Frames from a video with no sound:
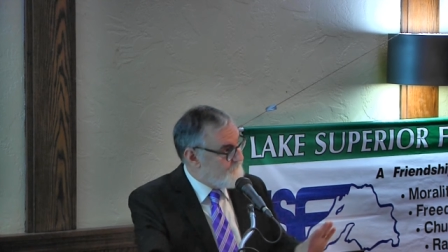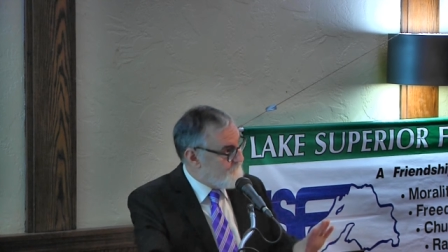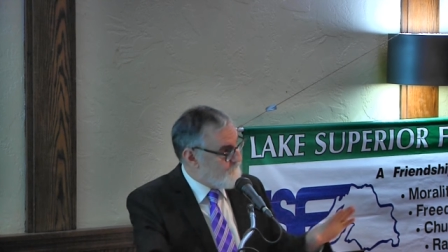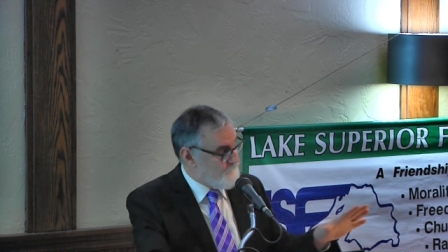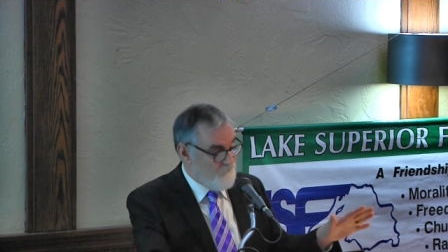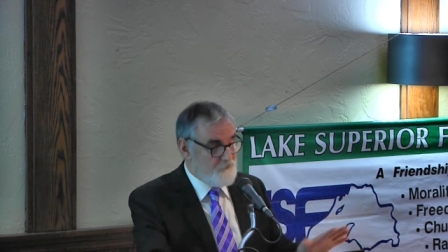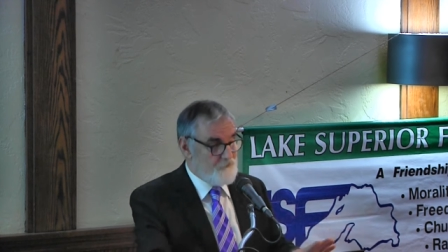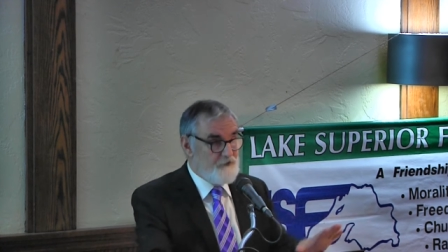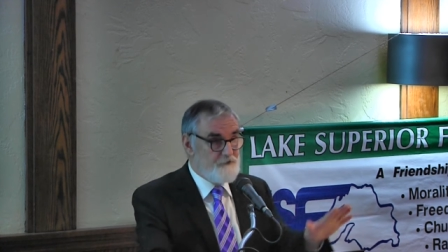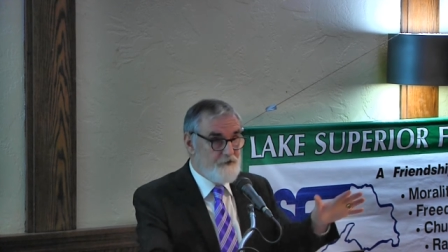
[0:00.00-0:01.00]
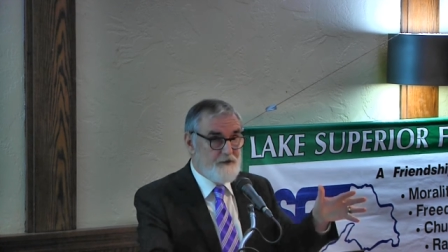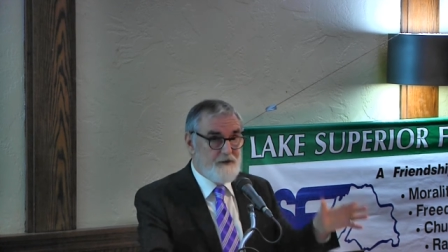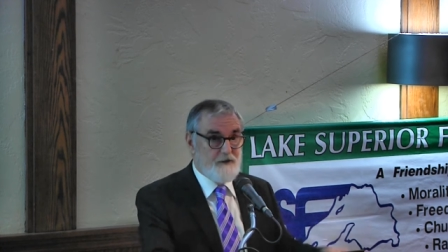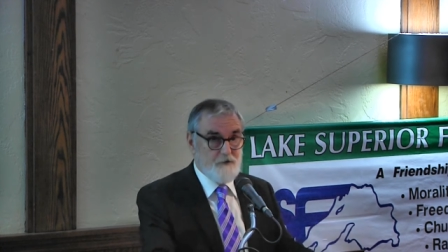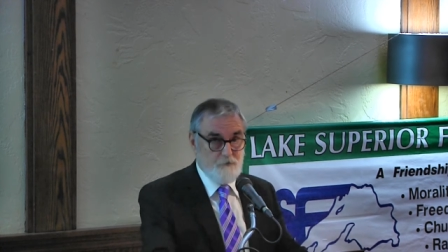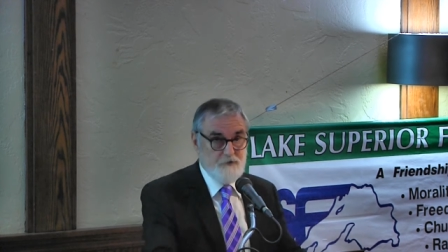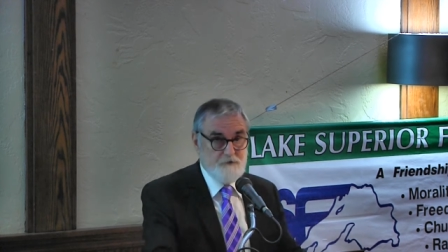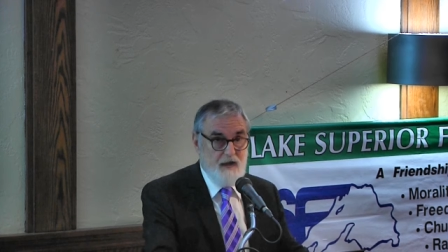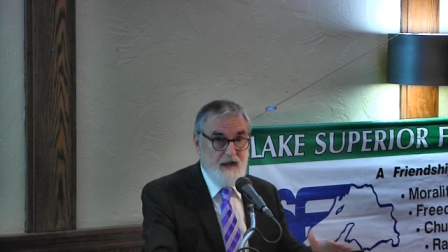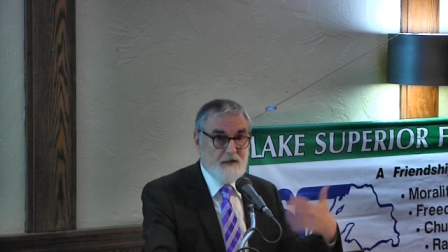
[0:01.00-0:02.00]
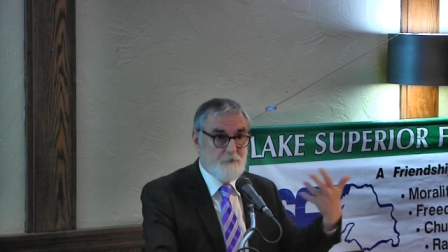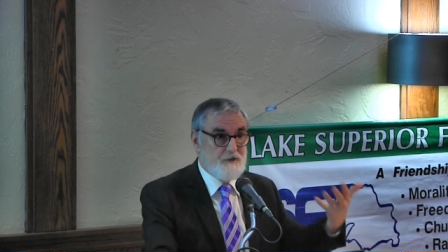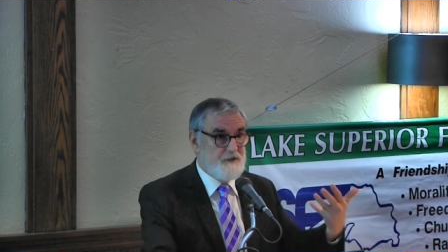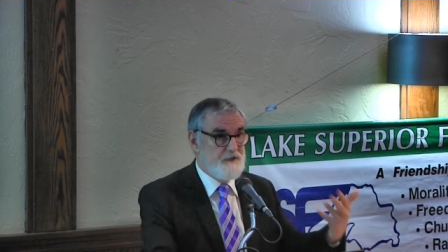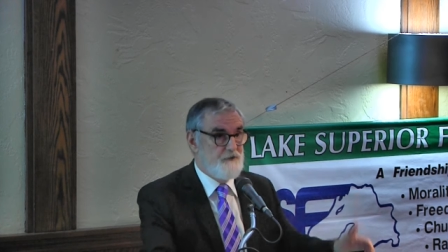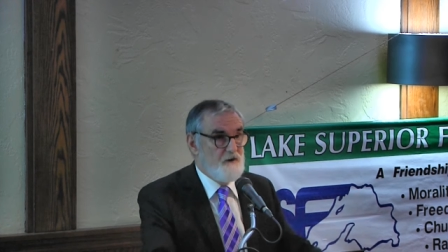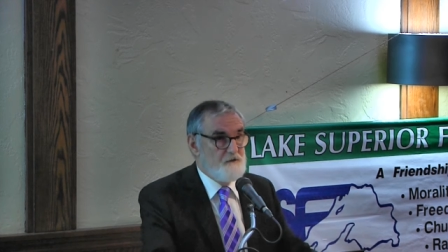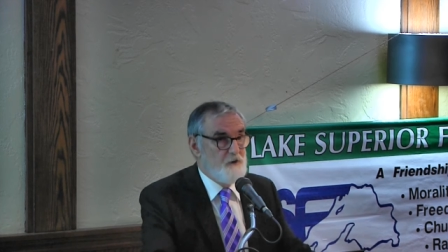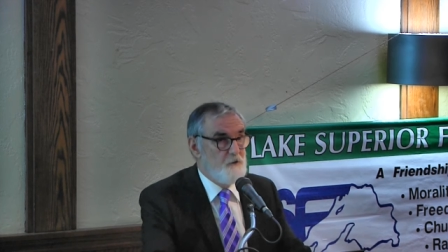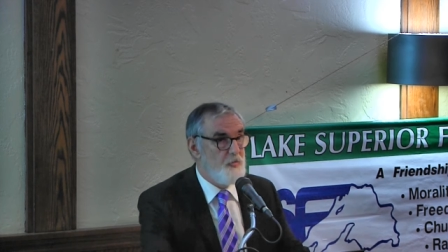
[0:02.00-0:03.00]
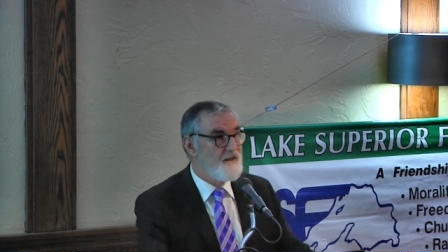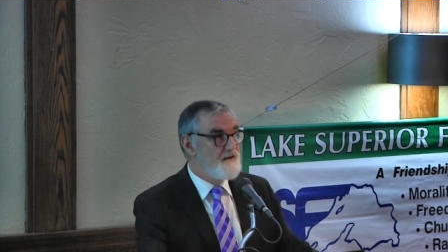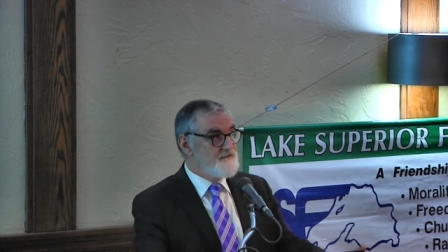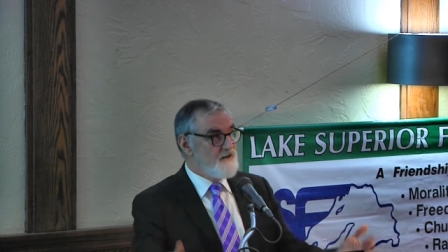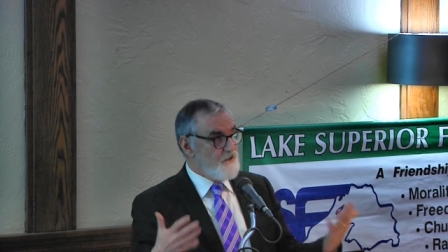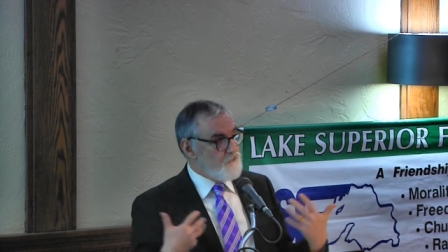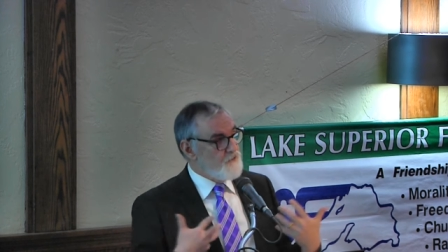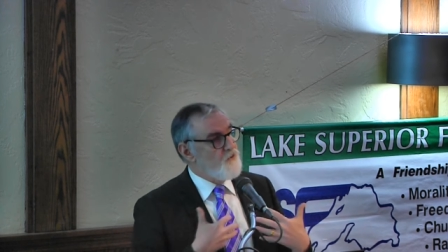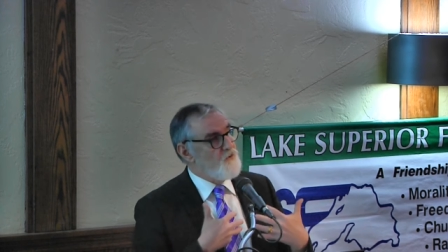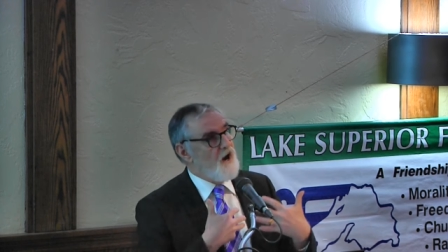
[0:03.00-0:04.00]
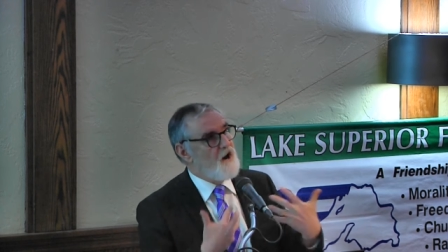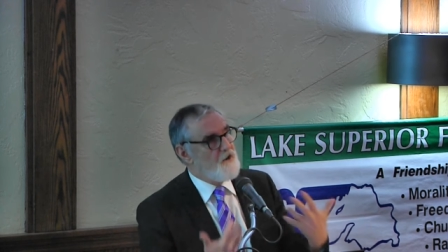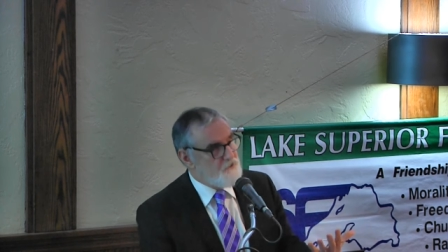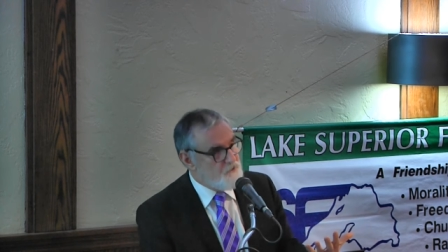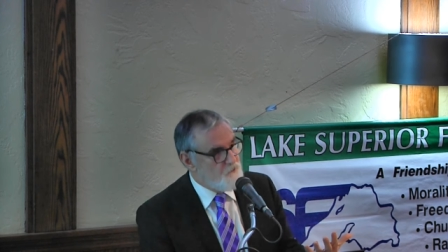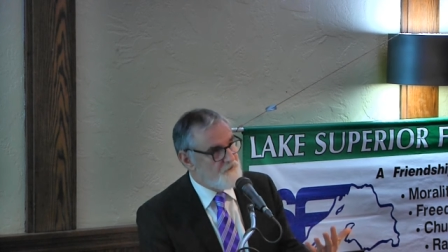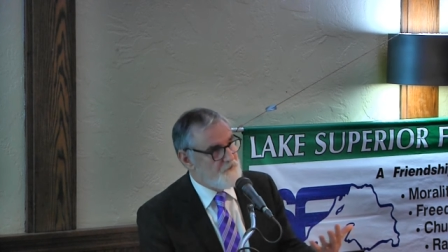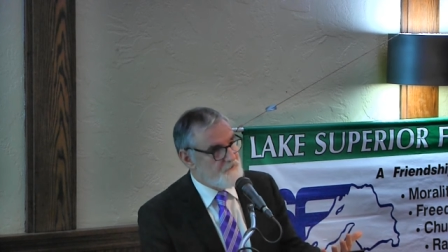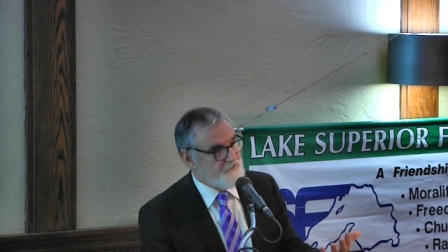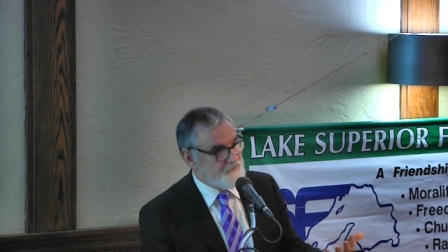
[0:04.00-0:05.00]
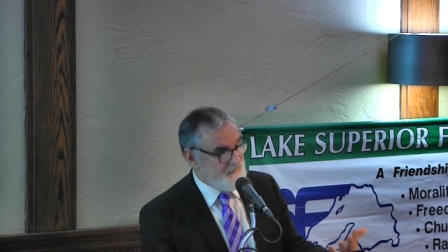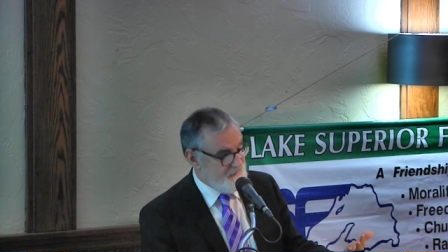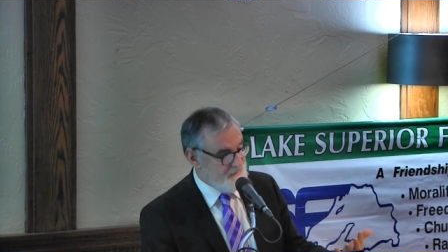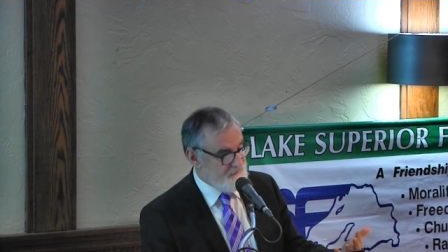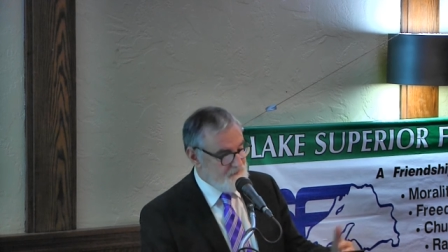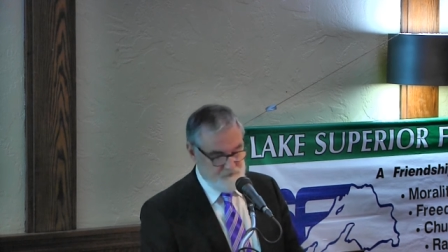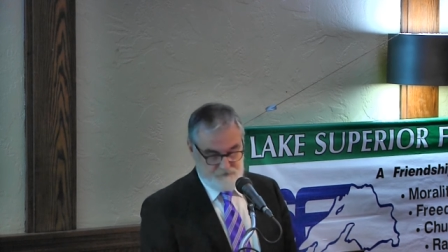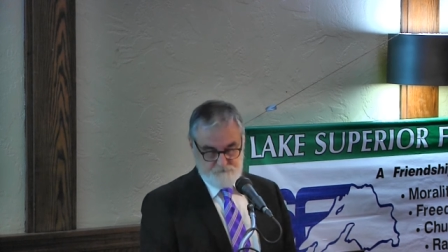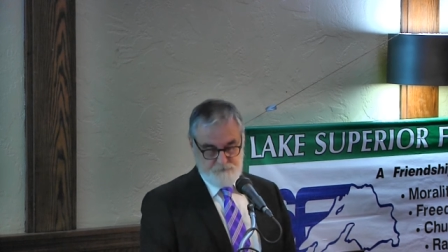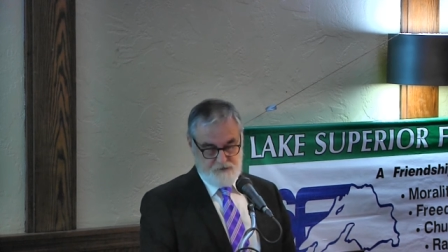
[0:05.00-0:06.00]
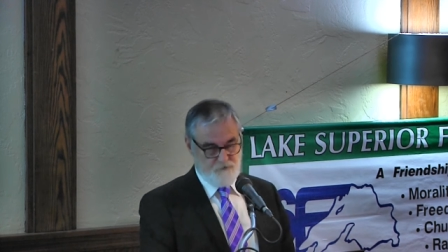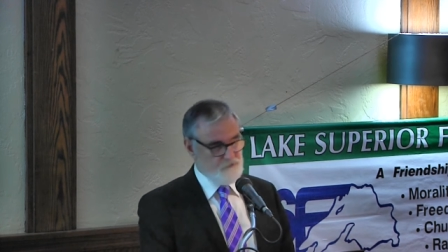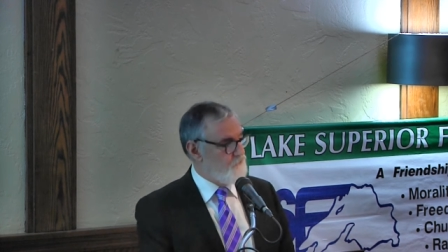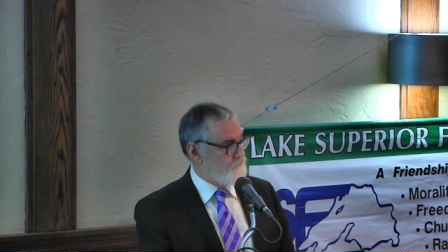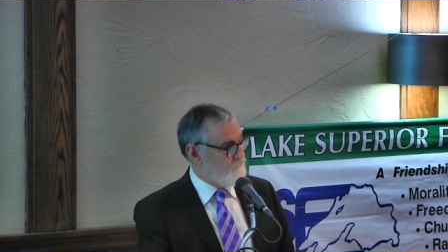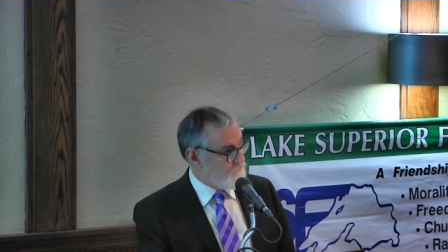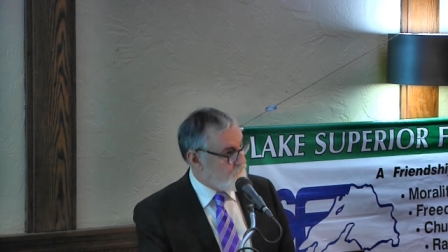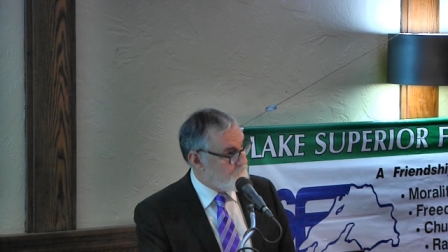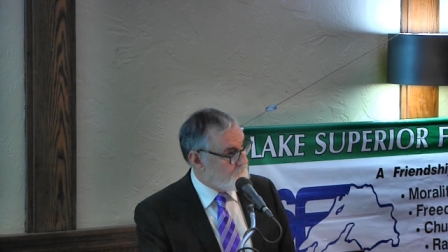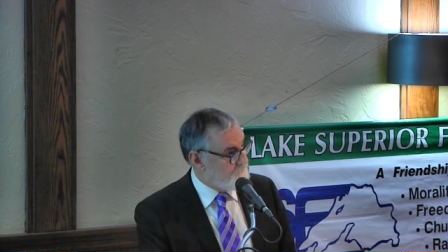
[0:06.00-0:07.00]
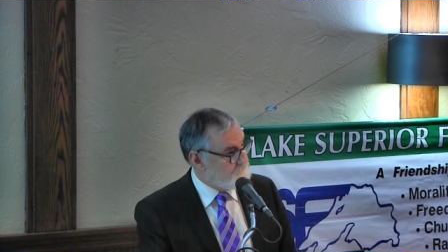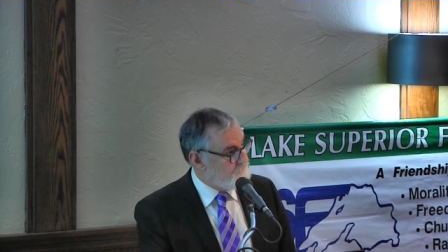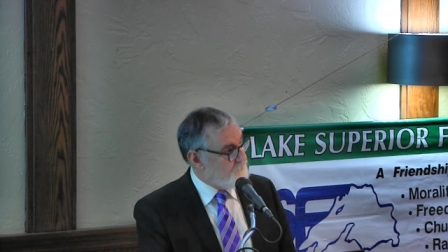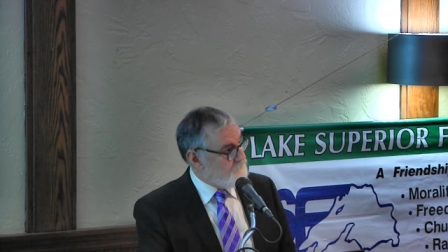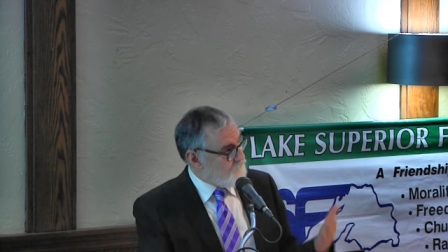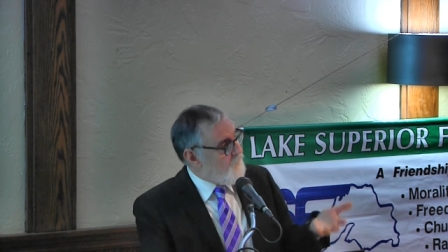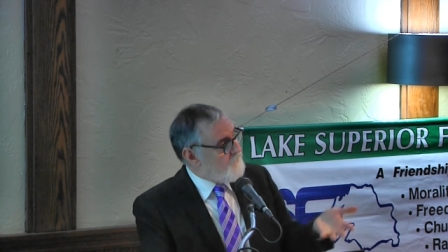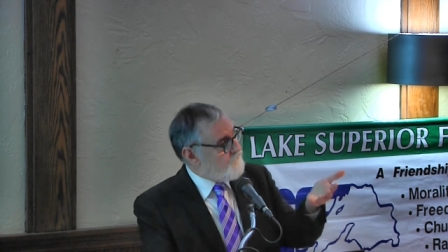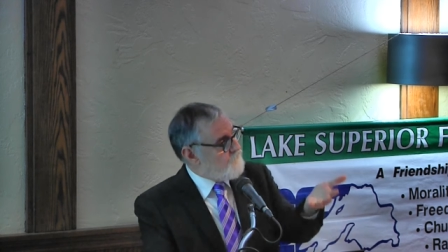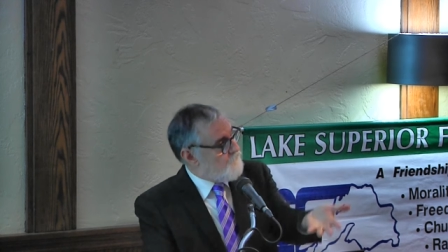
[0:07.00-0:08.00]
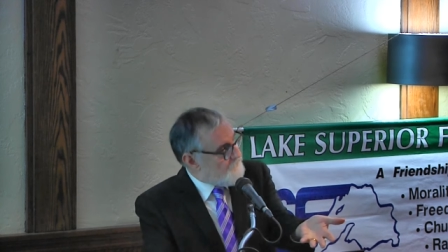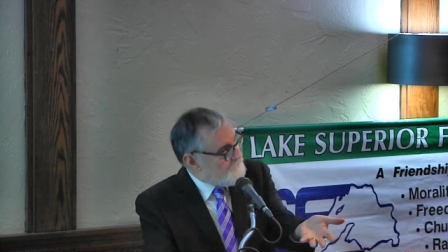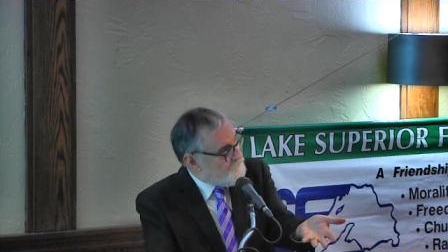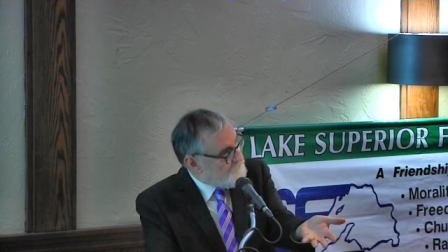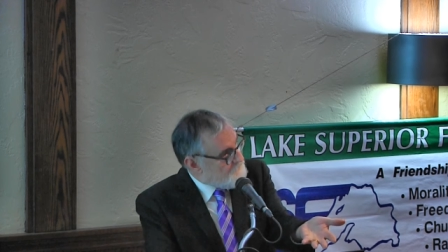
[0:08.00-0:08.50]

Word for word: there's other things he did that are really bad. We need to talk about. So you don't argue with a little kid because you disagree with them. So why should you argue with